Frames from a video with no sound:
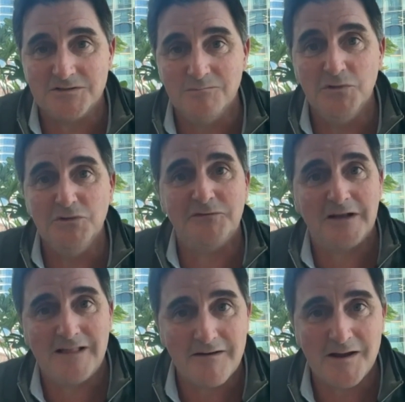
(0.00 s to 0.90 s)
the move to
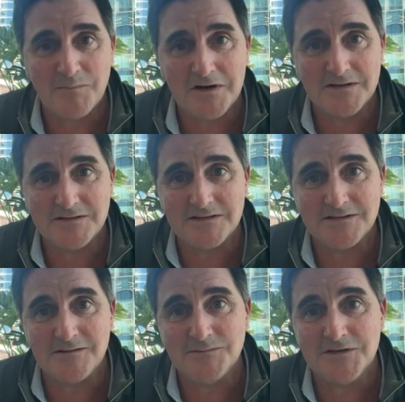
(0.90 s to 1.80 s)
cloud operating
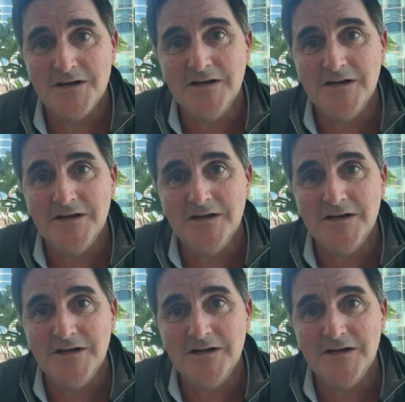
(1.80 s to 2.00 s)
systems